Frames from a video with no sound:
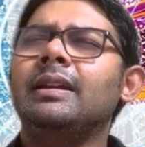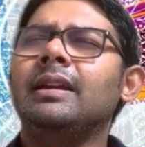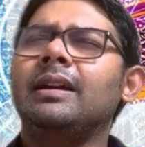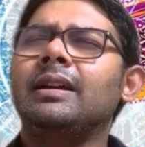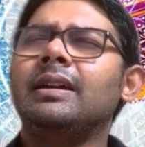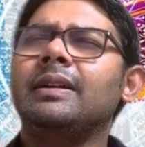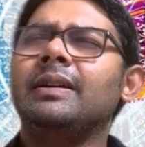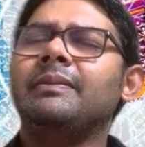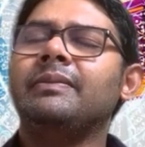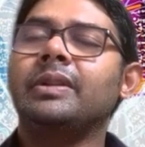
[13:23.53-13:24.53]

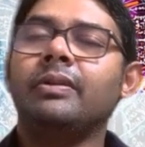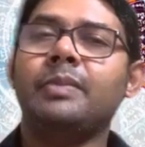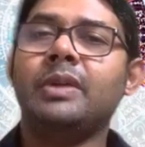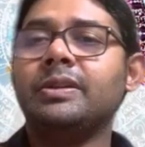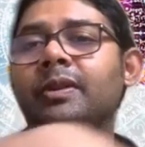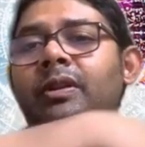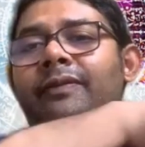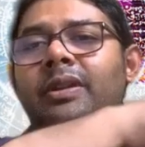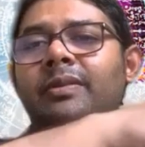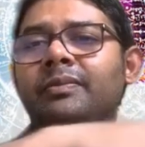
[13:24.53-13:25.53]
there are multiple of
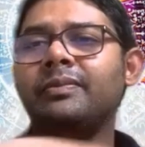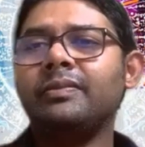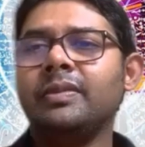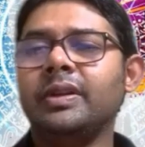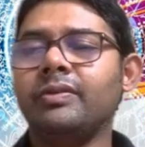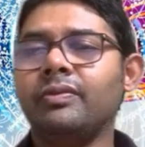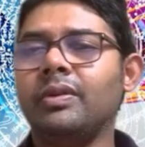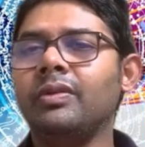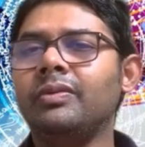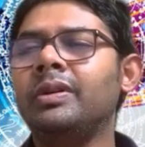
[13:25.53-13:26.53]
them in a
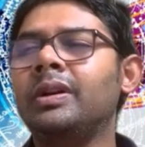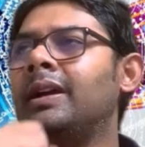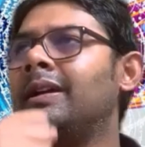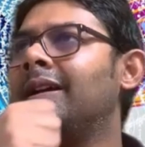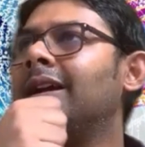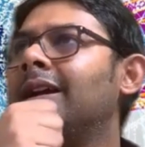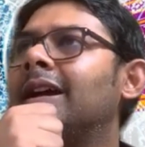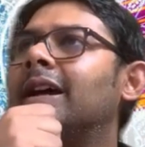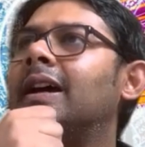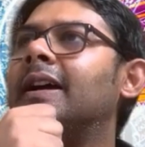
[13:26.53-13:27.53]
row,
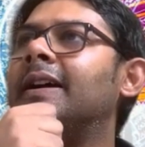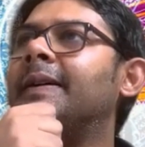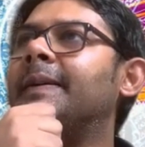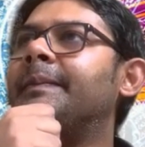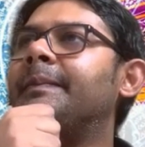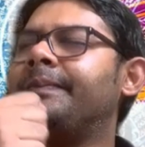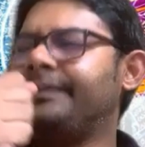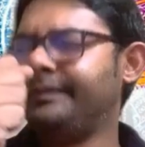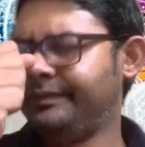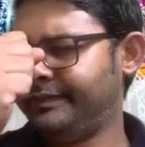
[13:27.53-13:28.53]
um,
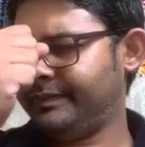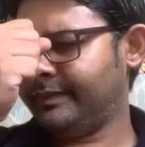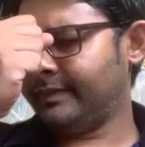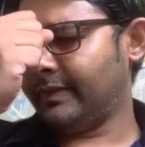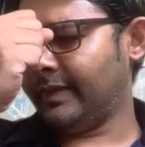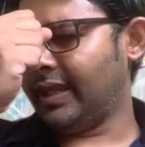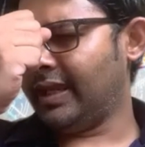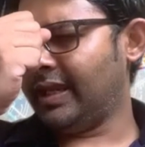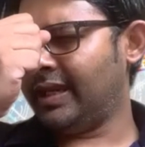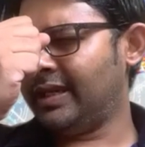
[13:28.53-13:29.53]

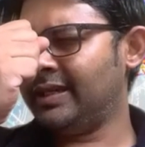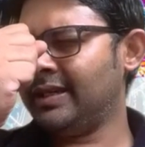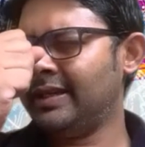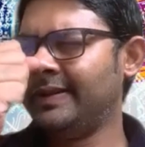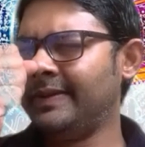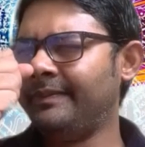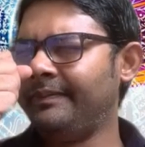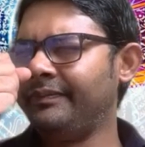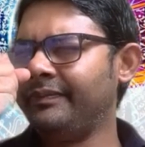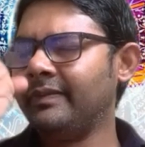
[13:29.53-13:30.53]
and
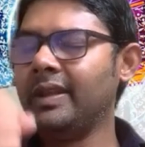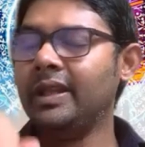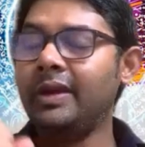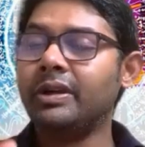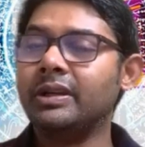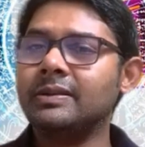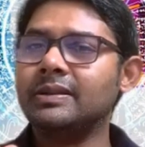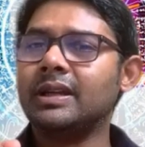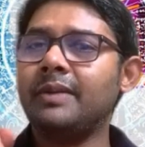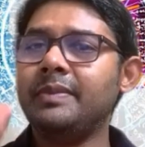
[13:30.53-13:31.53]
they were
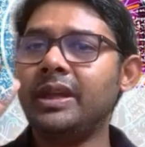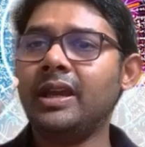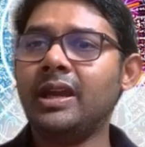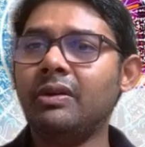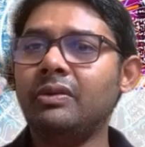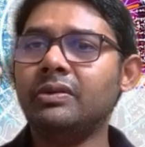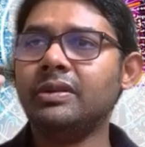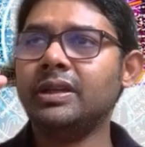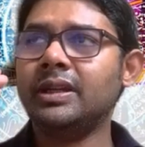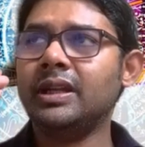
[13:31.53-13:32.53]
coming out
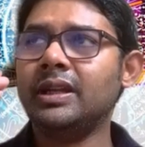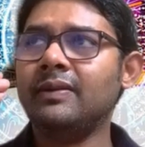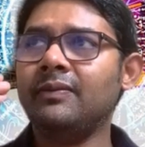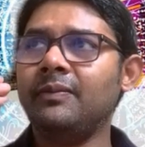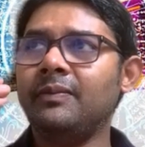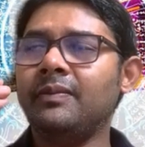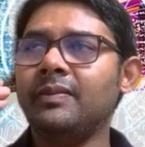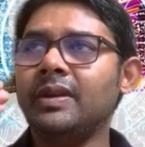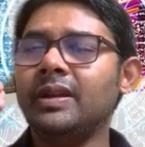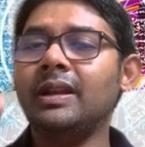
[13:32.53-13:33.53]
in
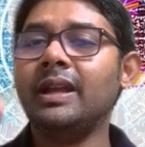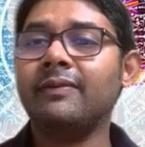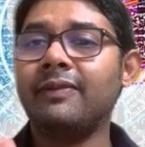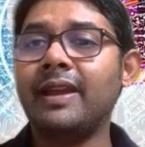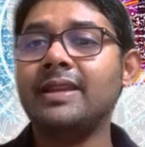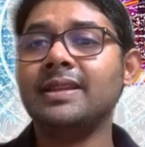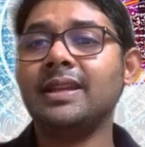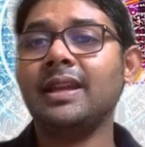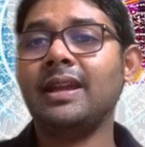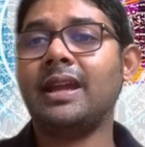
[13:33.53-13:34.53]
like
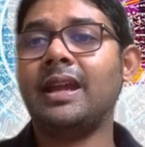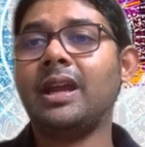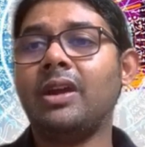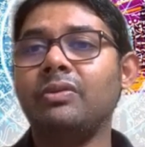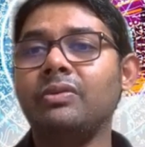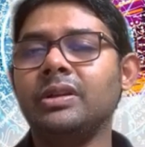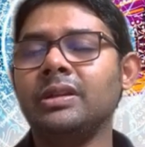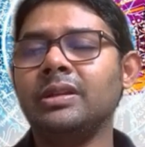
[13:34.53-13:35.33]
phasing out